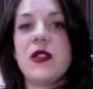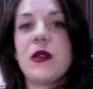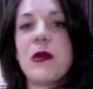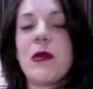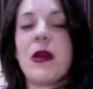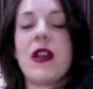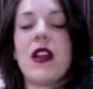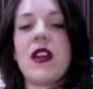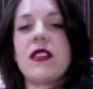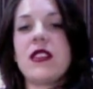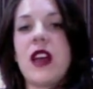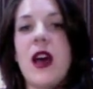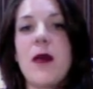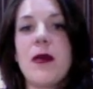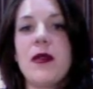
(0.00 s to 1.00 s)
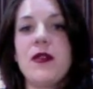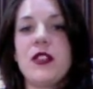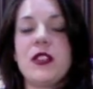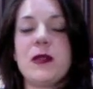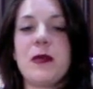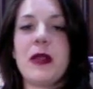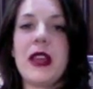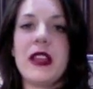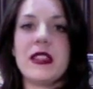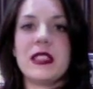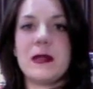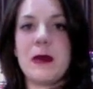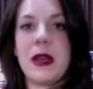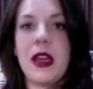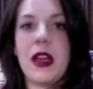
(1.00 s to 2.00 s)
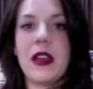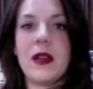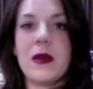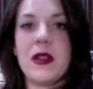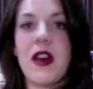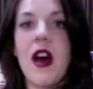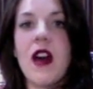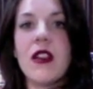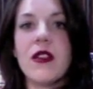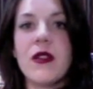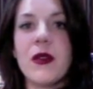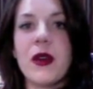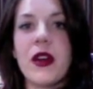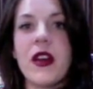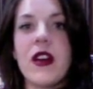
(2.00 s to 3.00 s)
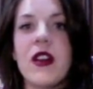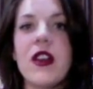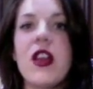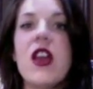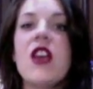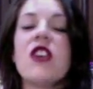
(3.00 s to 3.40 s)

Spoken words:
You can put it on top of just plain spaghetti with olive oil,